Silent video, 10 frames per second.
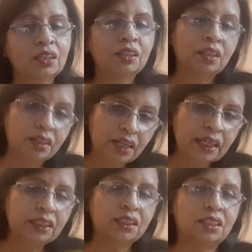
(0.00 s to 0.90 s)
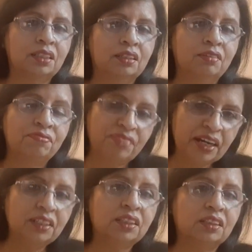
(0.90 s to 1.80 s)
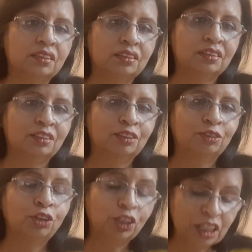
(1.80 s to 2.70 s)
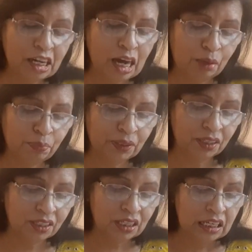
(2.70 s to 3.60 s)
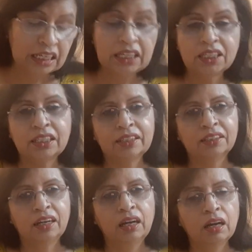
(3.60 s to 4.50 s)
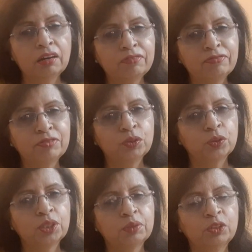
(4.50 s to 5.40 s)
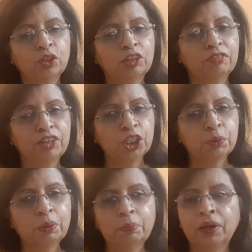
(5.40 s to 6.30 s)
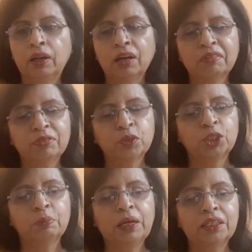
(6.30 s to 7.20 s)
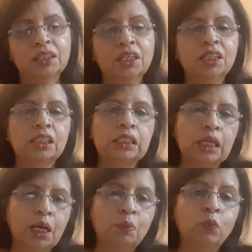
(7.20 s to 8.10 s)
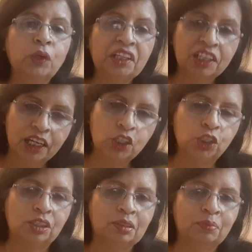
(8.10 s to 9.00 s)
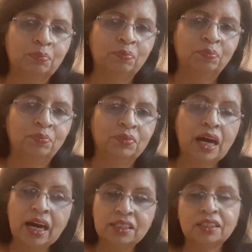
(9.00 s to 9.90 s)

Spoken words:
The next factor for their happiness is that they love to, the Finnish people love to spend time with nature as